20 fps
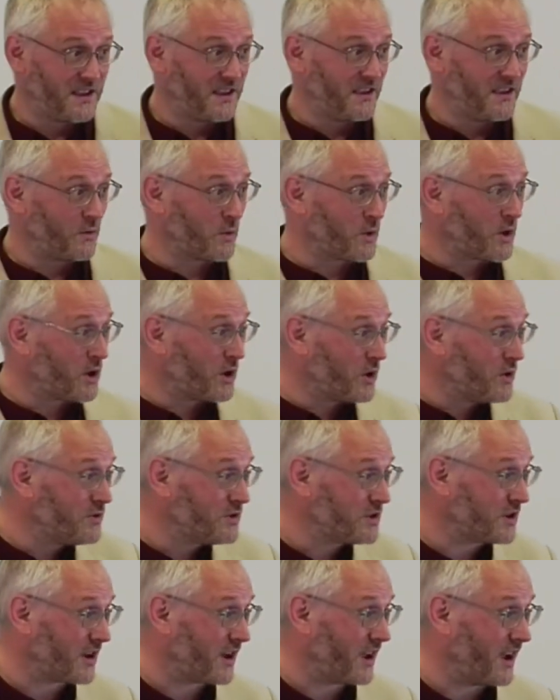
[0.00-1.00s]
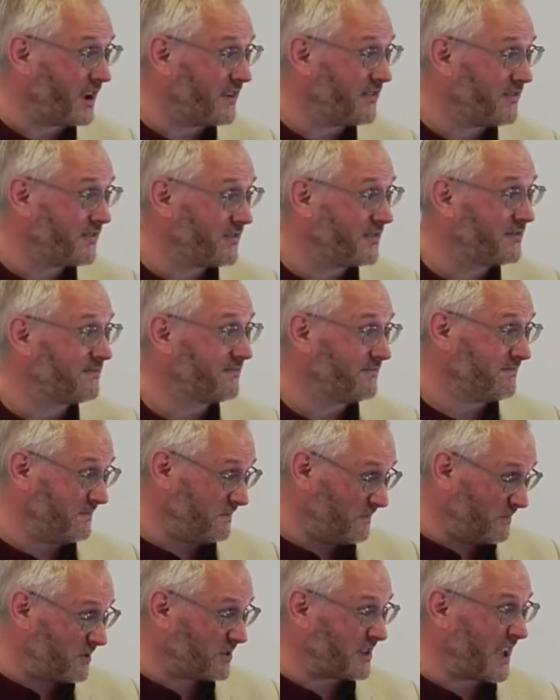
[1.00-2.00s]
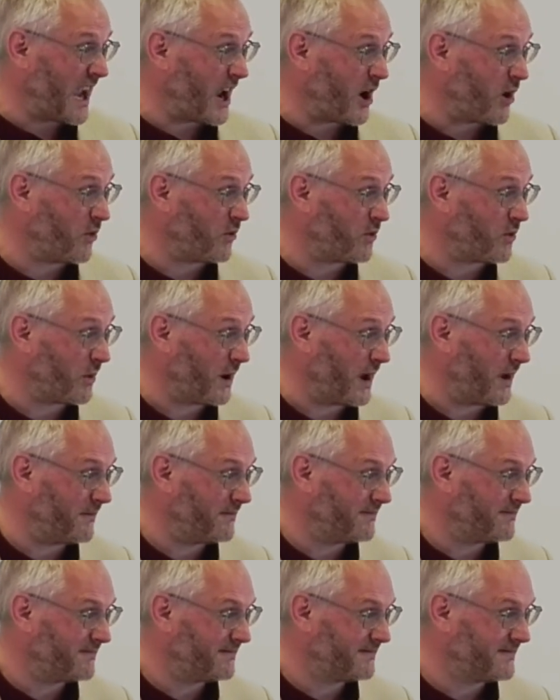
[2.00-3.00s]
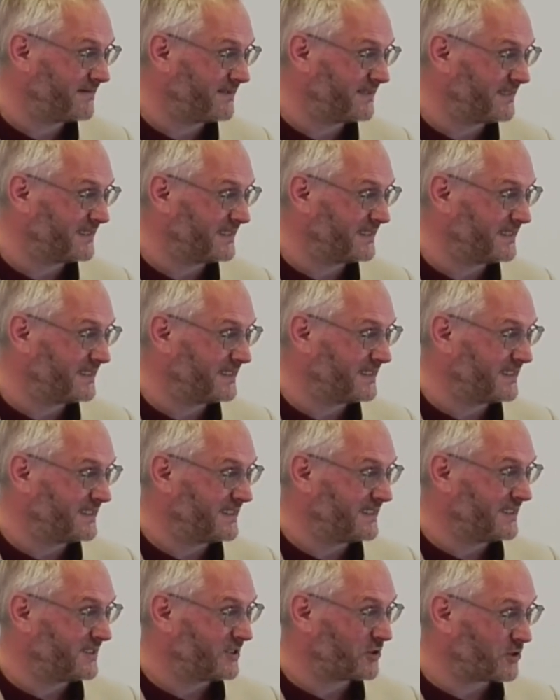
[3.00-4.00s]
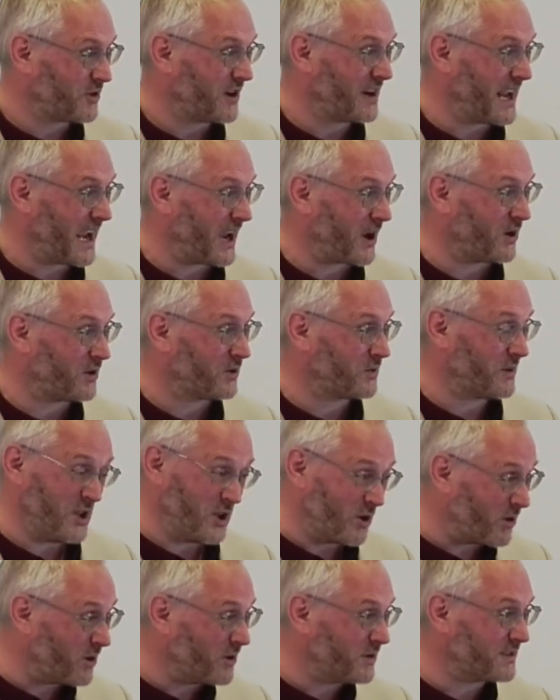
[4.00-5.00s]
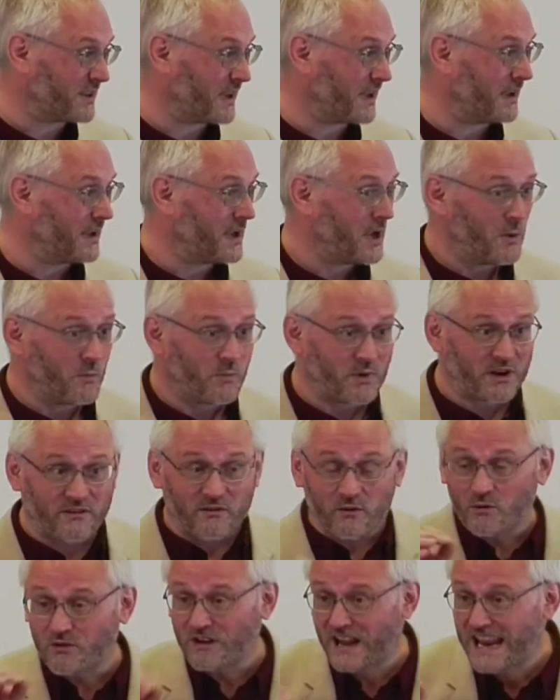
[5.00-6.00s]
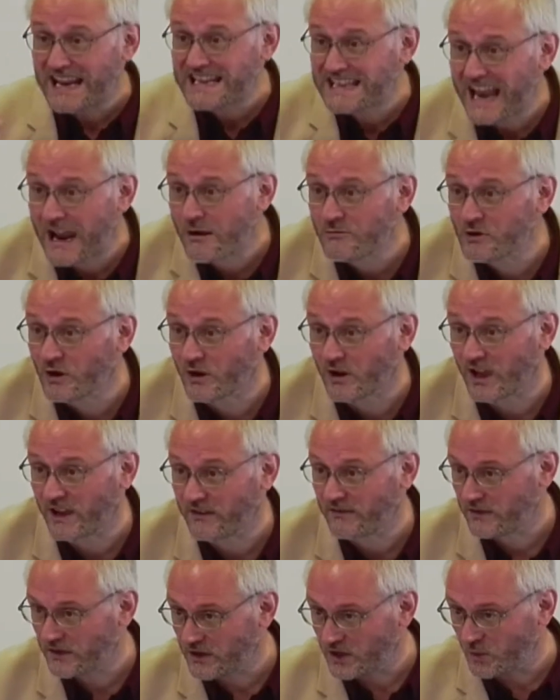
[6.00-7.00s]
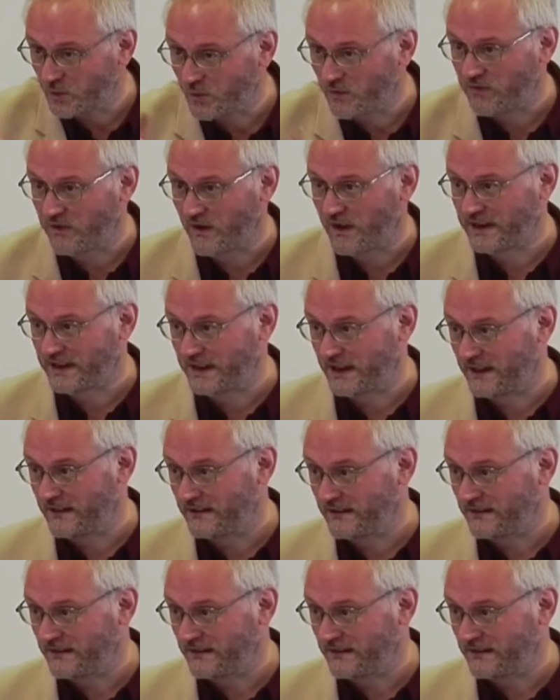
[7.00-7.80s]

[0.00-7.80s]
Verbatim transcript: If you want to lose your life, just hang on to it. Try and hang on to it, you'll lose it. But if you lay down your life, you will find it.